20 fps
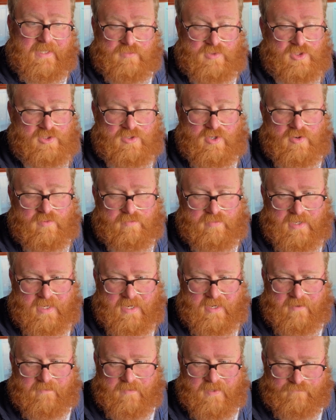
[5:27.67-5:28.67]
Just don't
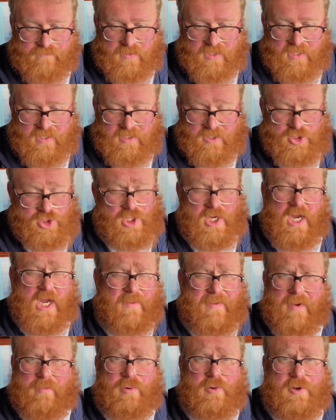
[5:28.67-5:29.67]
be shy
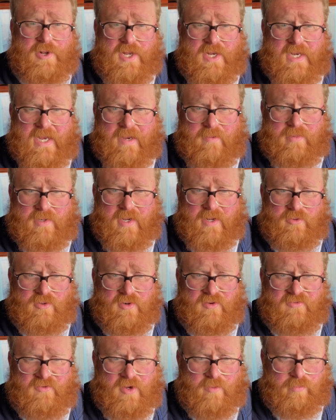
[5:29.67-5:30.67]
about putting your name down on
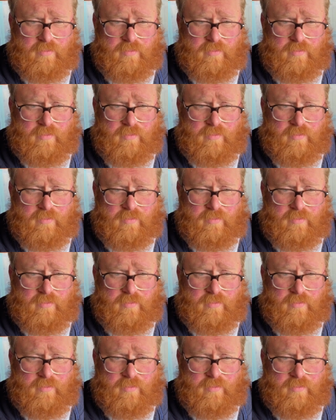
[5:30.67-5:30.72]
a few